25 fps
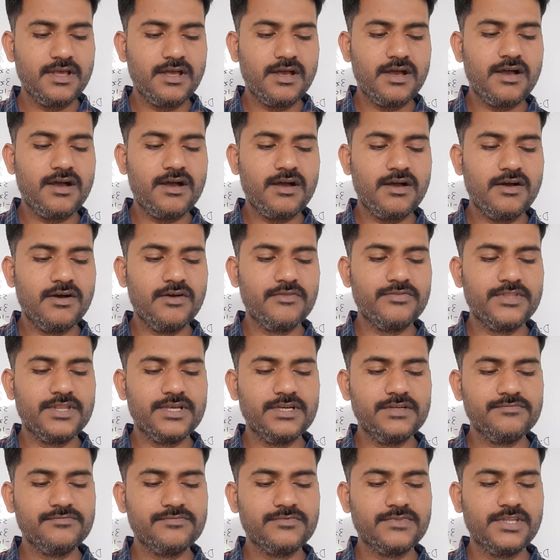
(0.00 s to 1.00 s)
on
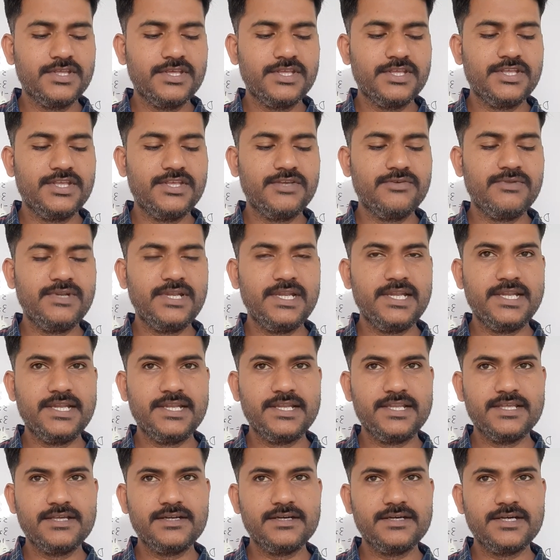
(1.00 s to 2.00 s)
the
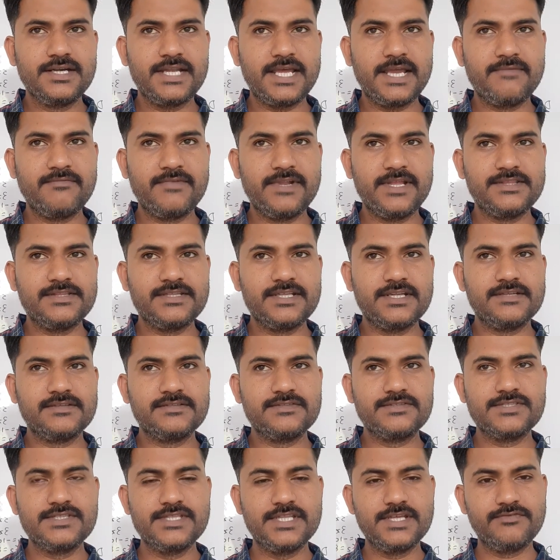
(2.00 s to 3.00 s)
unilinear
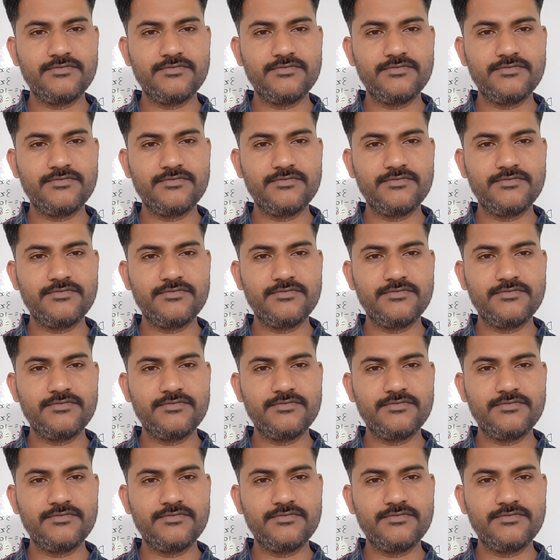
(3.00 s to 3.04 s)
timeline.